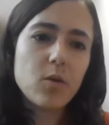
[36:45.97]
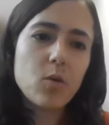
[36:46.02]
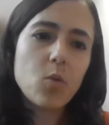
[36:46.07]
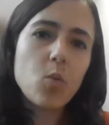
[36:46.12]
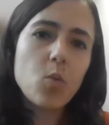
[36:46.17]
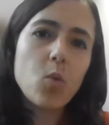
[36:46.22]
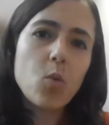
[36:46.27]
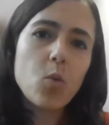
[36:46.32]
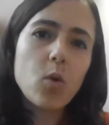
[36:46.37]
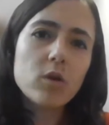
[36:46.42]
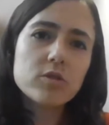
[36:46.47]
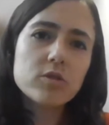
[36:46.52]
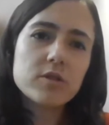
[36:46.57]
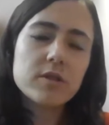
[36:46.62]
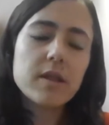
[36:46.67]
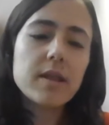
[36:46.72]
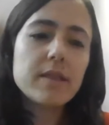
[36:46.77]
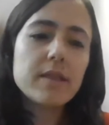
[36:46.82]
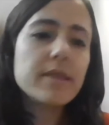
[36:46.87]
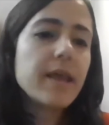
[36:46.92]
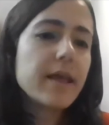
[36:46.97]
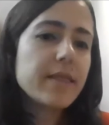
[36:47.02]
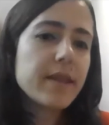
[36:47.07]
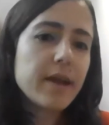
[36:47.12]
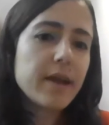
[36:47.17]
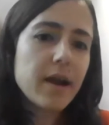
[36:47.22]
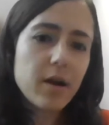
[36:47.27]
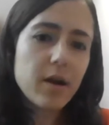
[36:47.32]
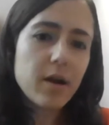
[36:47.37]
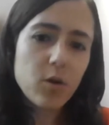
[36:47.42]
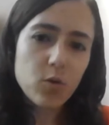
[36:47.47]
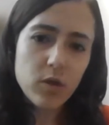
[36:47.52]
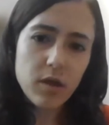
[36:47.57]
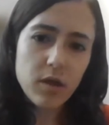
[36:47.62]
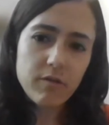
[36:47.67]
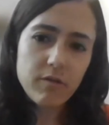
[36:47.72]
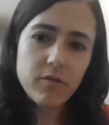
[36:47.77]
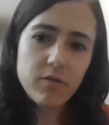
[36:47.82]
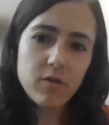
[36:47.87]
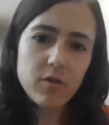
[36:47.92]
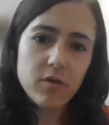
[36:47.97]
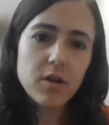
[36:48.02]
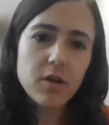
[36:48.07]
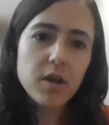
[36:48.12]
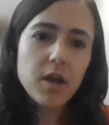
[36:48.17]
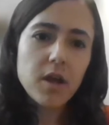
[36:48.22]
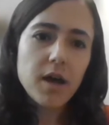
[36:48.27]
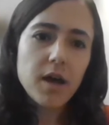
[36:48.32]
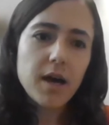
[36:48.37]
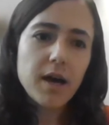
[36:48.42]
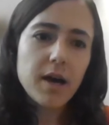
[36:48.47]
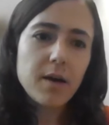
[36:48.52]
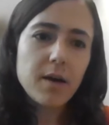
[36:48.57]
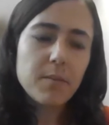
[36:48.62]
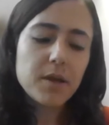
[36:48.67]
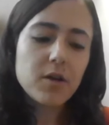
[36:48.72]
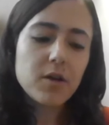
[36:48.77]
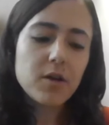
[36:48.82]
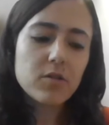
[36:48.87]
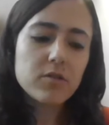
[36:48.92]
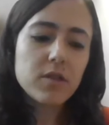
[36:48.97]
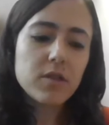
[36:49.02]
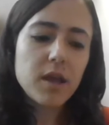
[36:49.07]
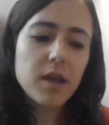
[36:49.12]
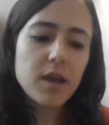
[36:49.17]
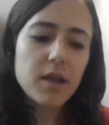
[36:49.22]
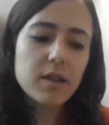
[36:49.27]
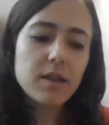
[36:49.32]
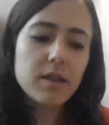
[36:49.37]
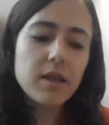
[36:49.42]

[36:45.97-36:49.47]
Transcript: what's the, that they are looking for um, because the,